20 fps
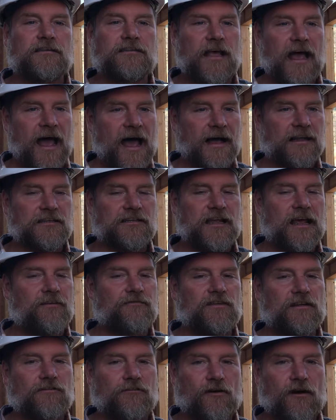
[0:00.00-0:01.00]
to add
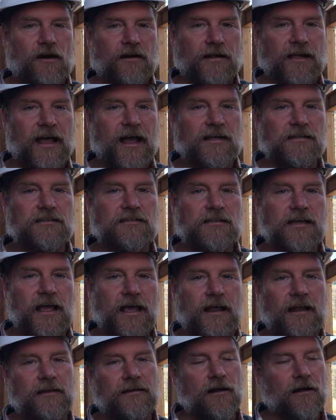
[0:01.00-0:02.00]
safety for our guests
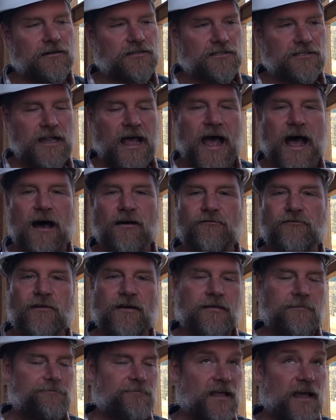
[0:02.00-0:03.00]
and our staff,
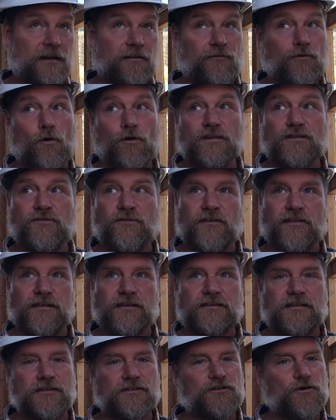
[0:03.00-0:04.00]
and of course for
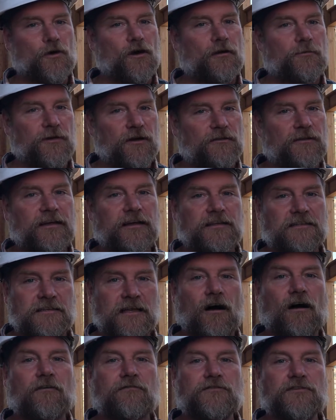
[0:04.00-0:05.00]
this historic building
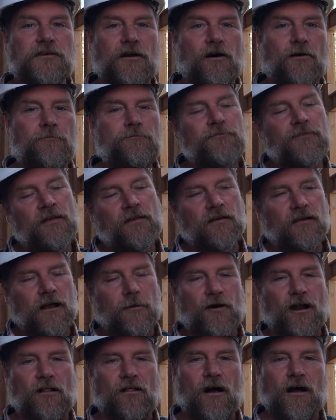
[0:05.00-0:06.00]
itself. So
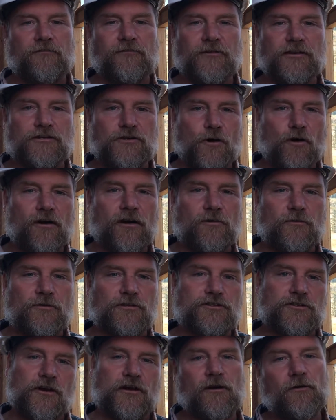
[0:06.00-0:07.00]
come on along for a tour and we'll
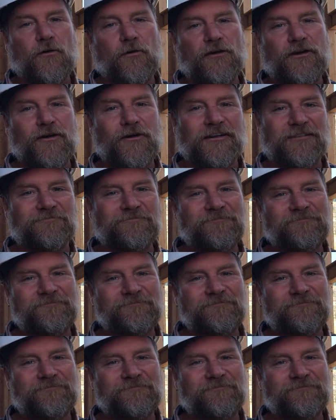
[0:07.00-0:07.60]
show you what we're doing.